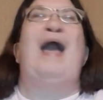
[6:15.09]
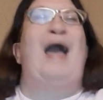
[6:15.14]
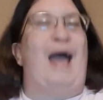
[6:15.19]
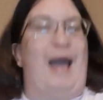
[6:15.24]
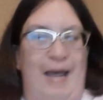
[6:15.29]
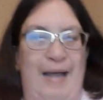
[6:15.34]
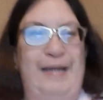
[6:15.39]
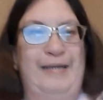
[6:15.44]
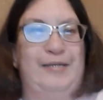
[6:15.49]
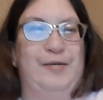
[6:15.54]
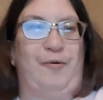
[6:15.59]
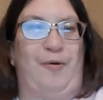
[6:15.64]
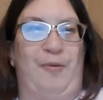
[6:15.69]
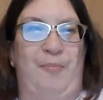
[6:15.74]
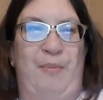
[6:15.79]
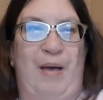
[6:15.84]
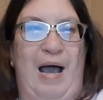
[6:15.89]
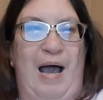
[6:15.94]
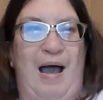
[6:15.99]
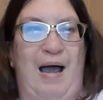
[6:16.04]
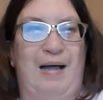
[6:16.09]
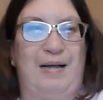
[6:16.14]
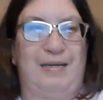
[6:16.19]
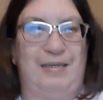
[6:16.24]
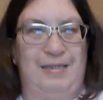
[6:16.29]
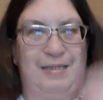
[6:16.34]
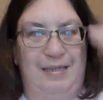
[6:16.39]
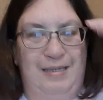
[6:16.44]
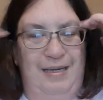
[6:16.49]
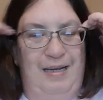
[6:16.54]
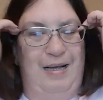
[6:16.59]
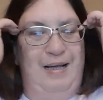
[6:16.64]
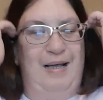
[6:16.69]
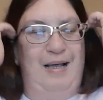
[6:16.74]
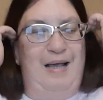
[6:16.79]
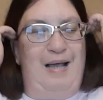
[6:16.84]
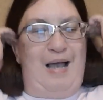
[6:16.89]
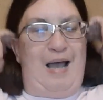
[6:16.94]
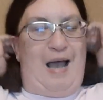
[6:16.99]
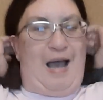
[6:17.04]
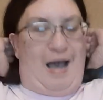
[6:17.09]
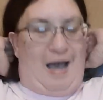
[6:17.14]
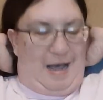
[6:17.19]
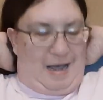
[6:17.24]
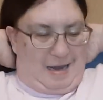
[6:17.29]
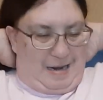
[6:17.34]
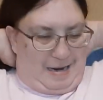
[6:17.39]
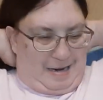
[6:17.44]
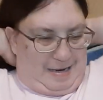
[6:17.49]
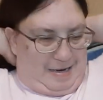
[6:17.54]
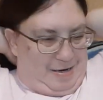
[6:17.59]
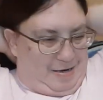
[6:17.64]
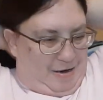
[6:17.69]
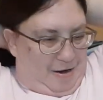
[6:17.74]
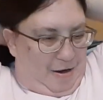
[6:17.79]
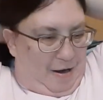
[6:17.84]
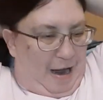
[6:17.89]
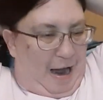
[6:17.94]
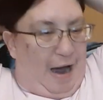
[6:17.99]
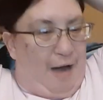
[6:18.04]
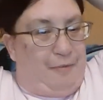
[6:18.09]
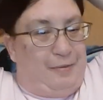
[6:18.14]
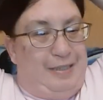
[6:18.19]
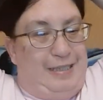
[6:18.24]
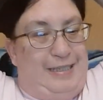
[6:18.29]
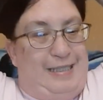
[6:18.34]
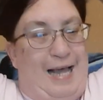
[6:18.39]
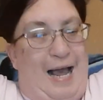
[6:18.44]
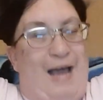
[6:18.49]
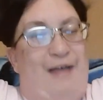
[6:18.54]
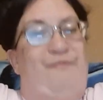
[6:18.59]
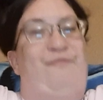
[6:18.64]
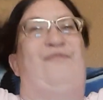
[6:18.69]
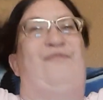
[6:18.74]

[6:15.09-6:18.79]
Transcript: and your pack. How is that